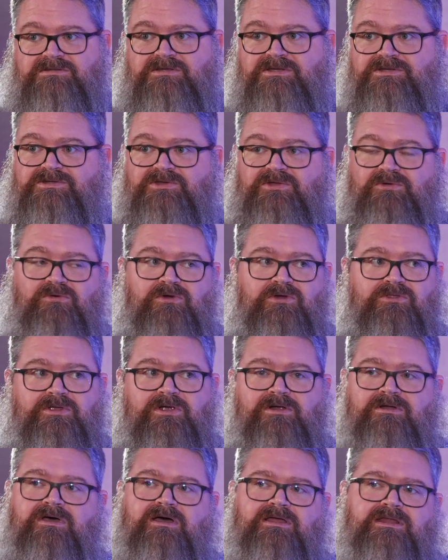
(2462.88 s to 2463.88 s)
issue where they're
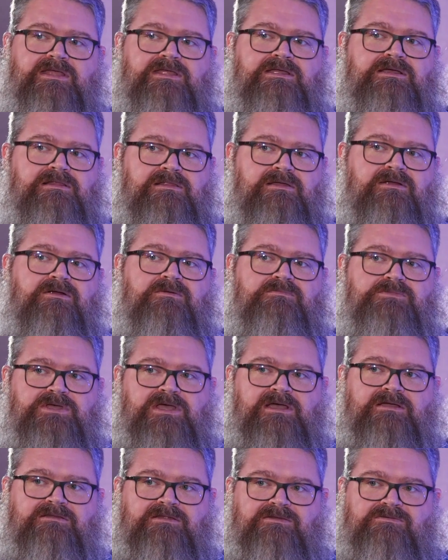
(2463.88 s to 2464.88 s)
not getting clear
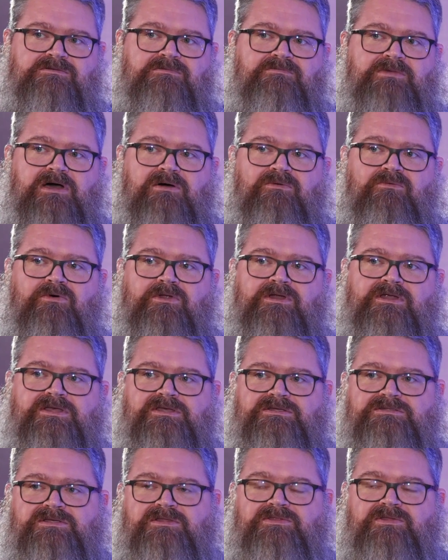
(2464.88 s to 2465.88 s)
objectives about what it
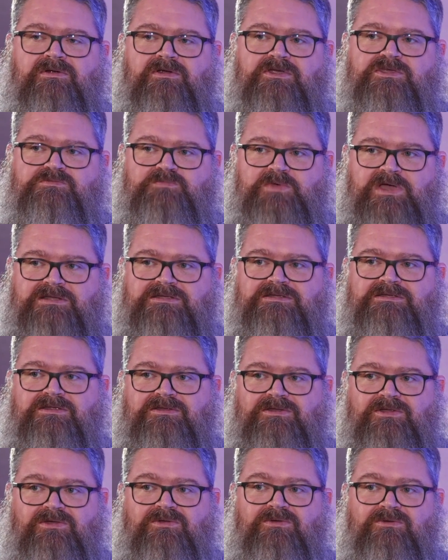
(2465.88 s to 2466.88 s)
is that they're expected to
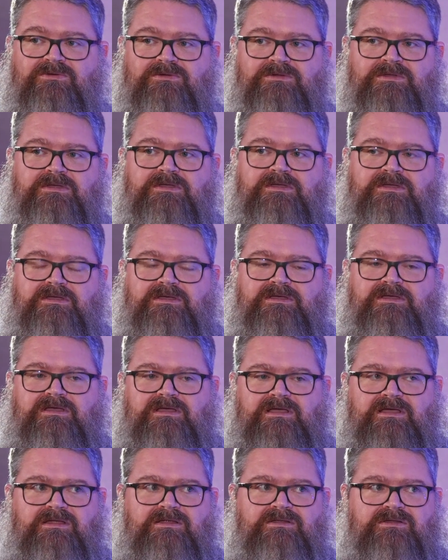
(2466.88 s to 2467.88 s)
do
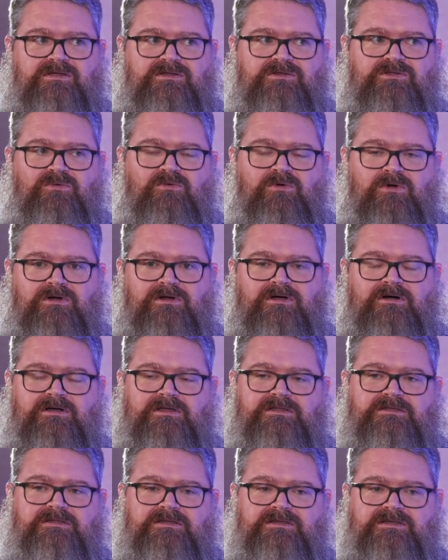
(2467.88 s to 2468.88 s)
and to work
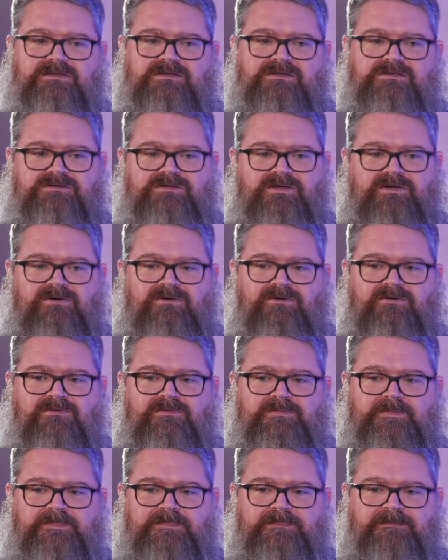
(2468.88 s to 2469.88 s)
on. So
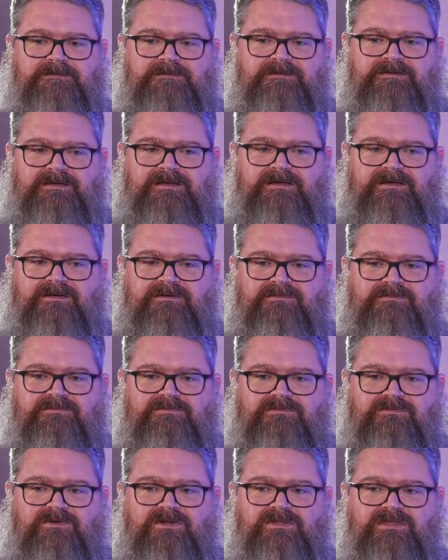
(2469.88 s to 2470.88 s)

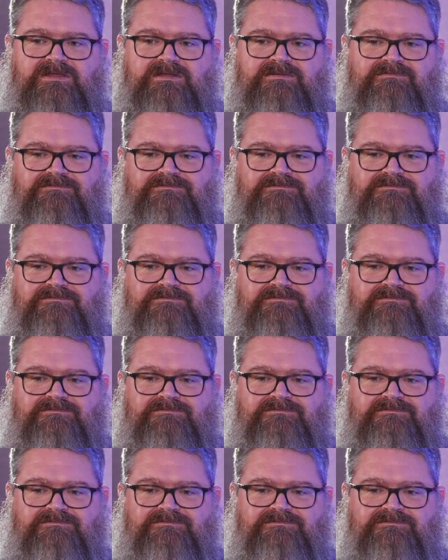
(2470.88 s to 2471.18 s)
really